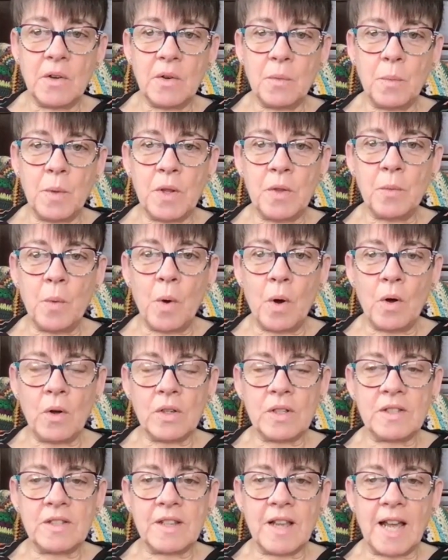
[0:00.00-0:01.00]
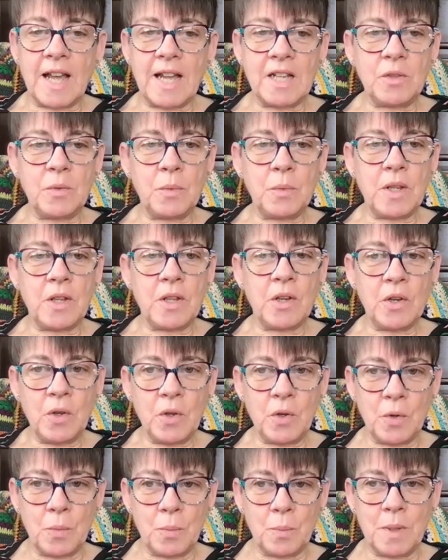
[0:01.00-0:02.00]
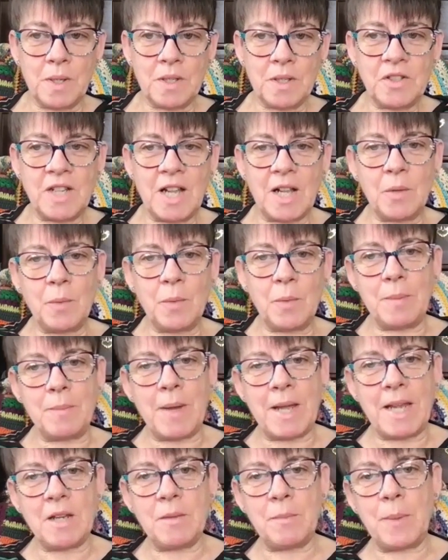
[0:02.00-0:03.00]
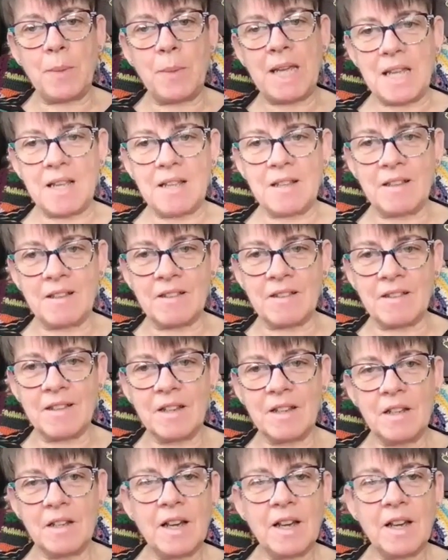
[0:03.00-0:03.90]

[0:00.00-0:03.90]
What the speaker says: With what and with whom shall we make peace